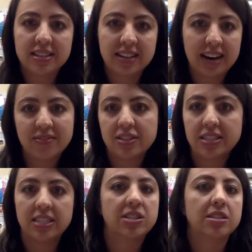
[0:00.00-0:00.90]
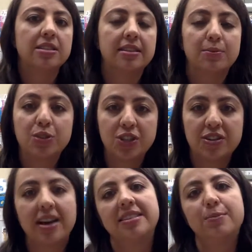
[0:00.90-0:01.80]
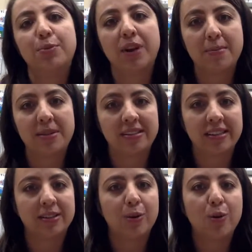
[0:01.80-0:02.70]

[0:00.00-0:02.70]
to conversations that I'm sure as a primary